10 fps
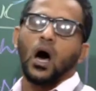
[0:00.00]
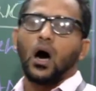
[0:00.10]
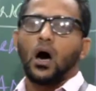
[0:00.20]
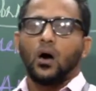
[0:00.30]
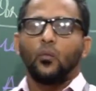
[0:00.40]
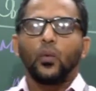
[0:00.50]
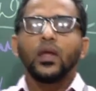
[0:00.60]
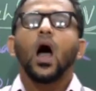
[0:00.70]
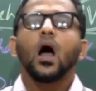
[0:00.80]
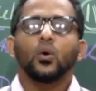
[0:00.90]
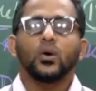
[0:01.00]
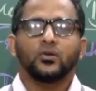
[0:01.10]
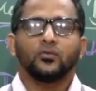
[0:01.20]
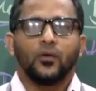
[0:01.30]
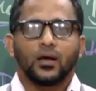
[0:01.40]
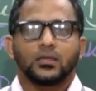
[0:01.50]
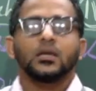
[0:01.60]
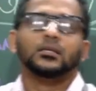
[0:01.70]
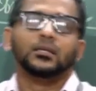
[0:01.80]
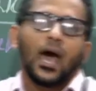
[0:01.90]
we are going to
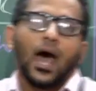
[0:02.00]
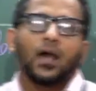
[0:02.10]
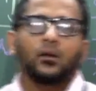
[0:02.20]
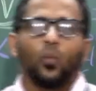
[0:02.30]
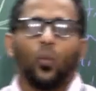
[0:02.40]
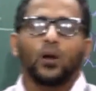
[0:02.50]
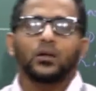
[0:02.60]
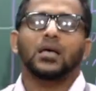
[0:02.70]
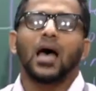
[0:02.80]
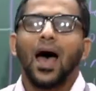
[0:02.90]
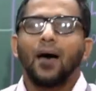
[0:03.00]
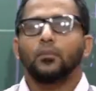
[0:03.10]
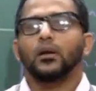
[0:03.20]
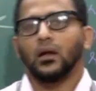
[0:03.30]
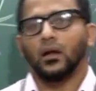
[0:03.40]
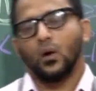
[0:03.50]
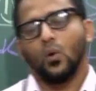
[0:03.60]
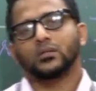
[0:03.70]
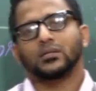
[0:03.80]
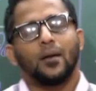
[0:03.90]
first scan what is happening
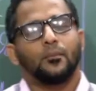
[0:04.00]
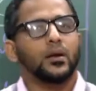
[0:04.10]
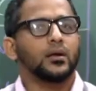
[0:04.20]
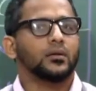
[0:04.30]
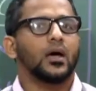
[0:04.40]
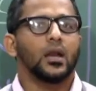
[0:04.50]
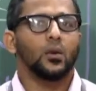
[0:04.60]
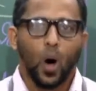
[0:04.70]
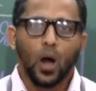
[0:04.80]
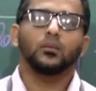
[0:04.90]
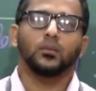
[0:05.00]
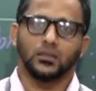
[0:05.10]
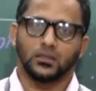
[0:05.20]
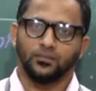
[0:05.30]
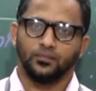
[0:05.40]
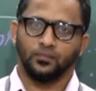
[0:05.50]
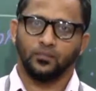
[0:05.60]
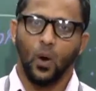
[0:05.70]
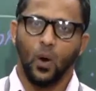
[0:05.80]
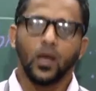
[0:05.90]
in the environment.
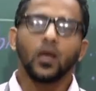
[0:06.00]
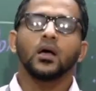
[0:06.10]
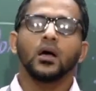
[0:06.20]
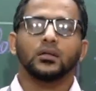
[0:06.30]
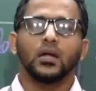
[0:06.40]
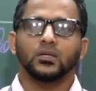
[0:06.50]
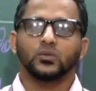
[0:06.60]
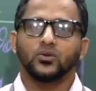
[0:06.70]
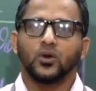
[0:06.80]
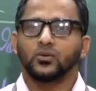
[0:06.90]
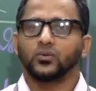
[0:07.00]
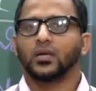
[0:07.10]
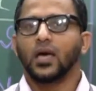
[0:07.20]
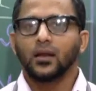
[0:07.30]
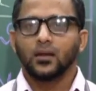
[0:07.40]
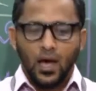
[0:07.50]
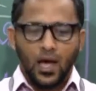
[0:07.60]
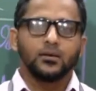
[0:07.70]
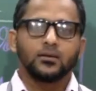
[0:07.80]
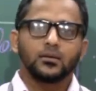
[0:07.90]
Okay, that is, we try to scan
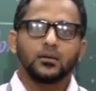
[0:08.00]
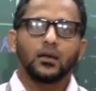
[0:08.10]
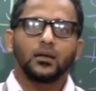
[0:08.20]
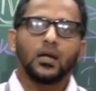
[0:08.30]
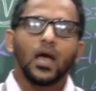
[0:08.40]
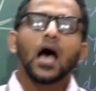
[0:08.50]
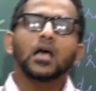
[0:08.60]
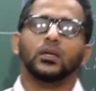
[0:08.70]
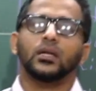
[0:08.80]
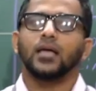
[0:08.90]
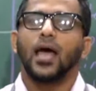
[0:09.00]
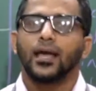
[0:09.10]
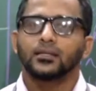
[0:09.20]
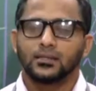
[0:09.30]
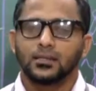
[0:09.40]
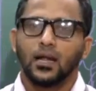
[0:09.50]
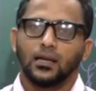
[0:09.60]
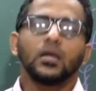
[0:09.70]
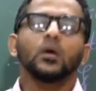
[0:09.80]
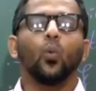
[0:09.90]
internally as well as
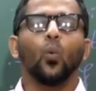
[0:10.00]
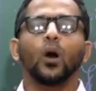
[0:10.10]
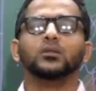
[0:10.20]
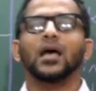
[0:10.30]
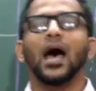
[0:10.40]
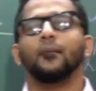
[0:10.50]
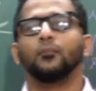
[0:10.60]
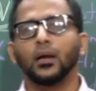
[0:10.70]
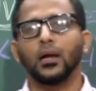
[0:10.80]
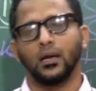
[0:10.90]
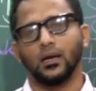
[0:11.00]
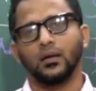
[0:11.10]
externally what's happening.